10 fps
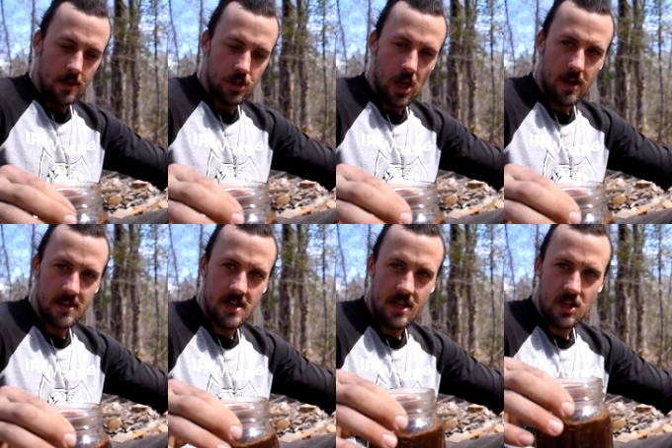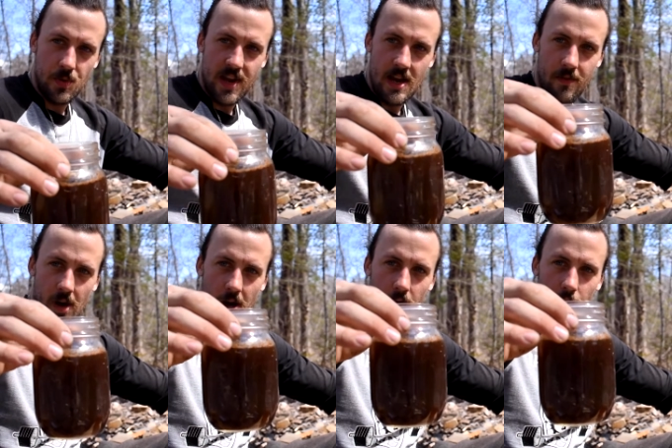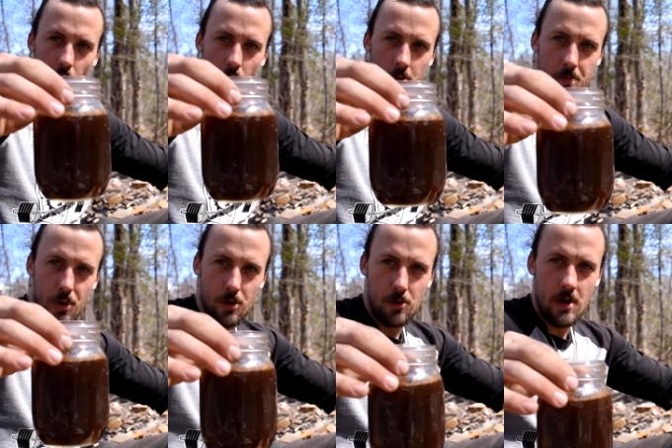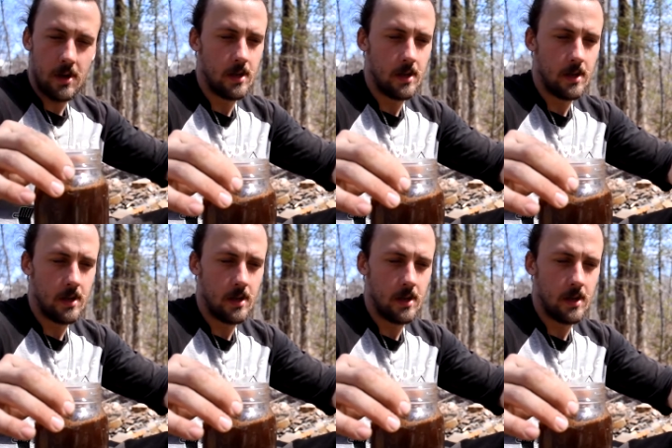chaga teas. We have our long brew